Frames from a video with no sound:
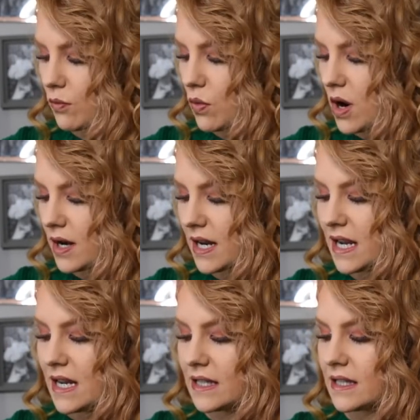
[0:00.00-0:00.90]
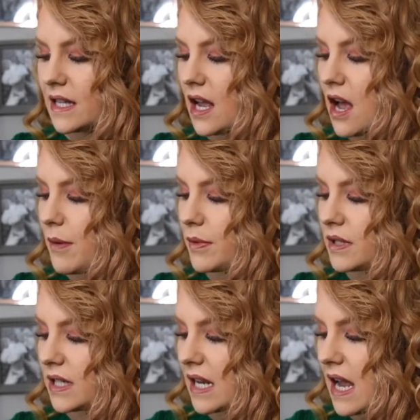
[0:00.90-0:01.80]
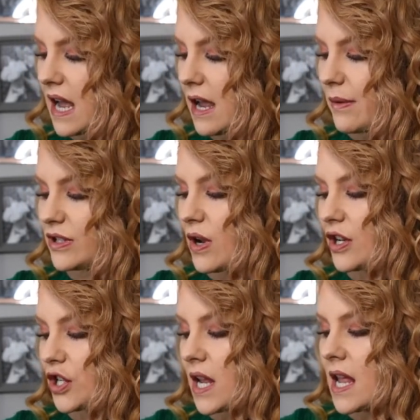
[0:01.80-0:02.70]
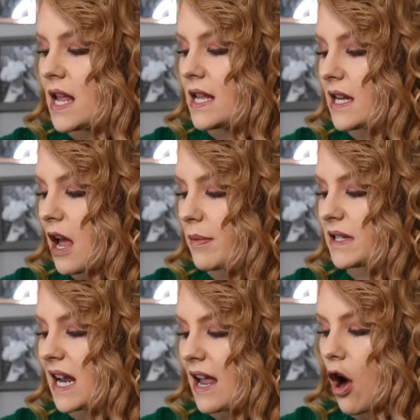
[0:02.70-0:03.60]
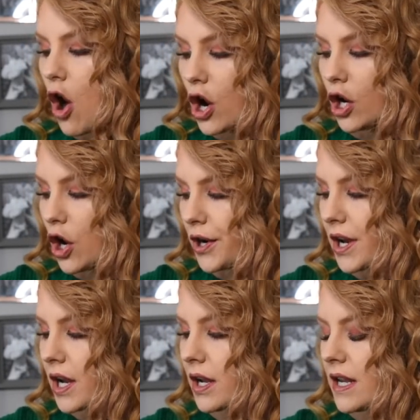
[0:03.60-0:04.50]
One is the Urban Decay, it's the Urban Decay eyeliner.